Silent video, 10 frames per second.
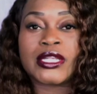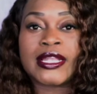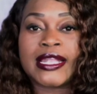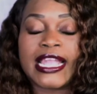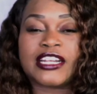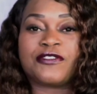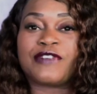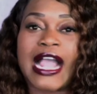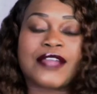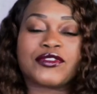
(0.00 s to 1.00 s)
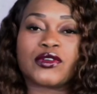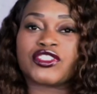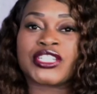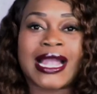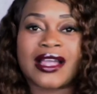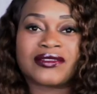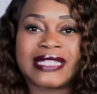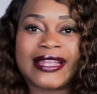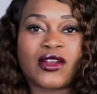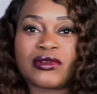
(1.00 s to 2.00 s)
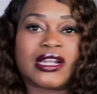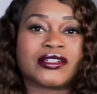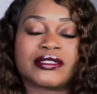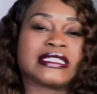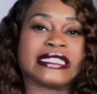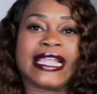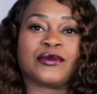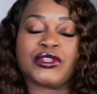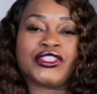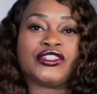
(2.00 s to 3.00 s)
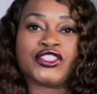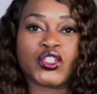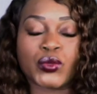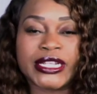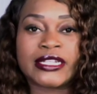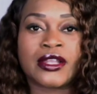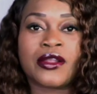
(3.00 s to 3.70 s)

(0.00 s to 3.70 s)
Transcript: And a 5-year-old child, they don't understand what they're doing.